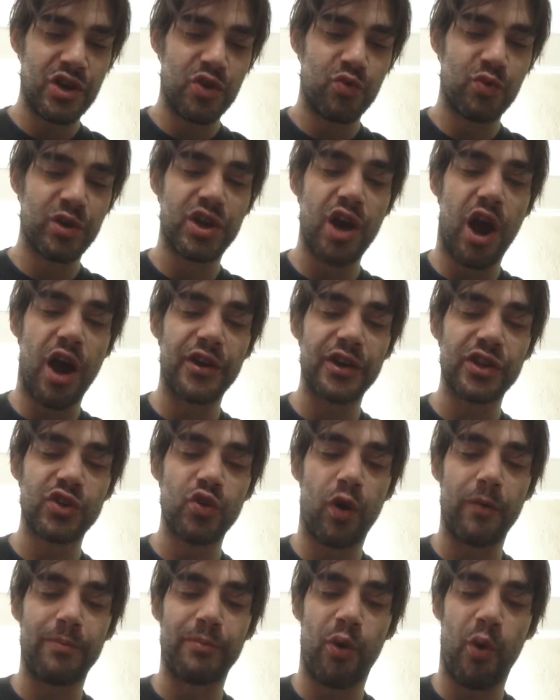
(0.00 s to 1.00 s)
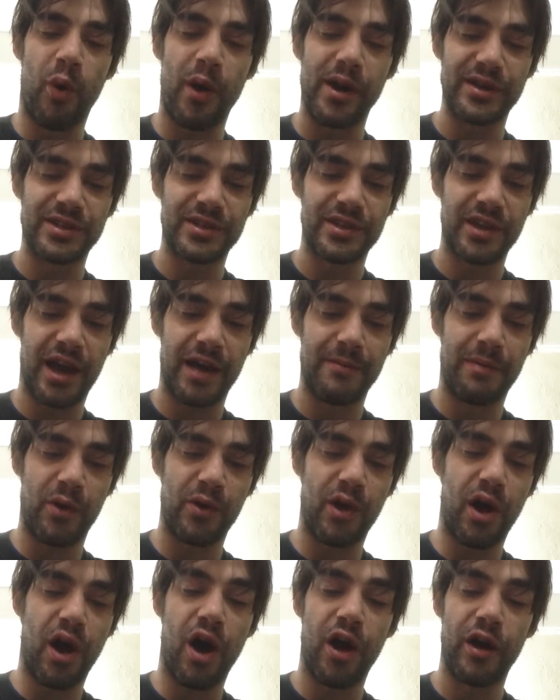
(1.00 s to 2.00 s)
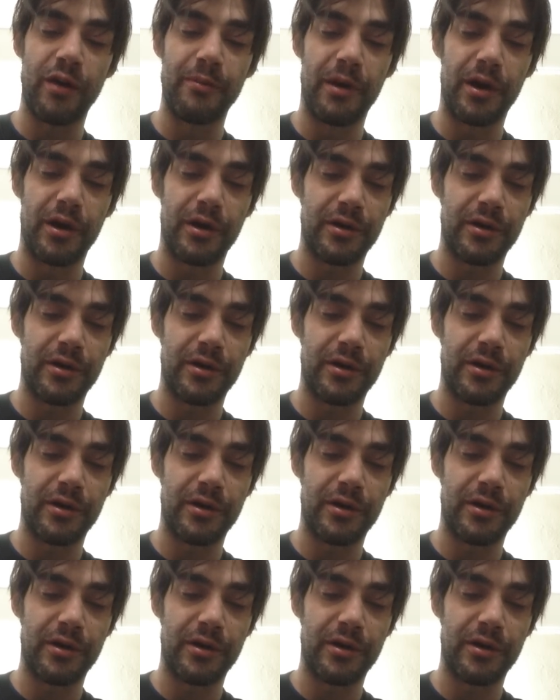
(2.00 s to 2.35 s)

Regarding your point about armor,